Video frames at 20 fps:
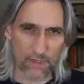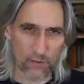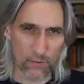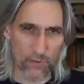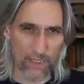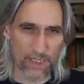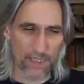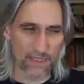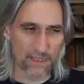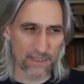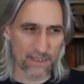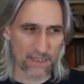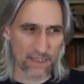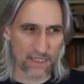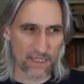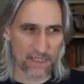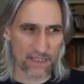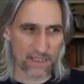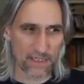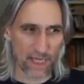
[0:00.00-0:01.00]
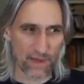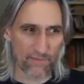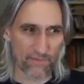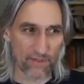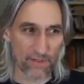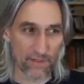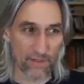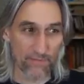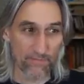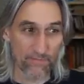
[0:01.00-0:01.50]
Queen d
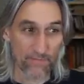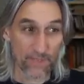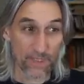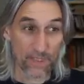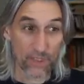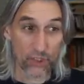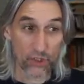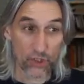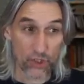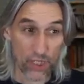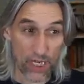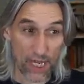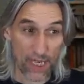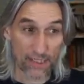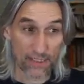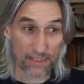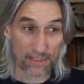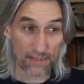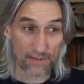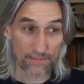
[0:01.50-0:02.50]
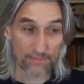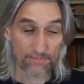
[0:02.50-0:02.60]
seven check.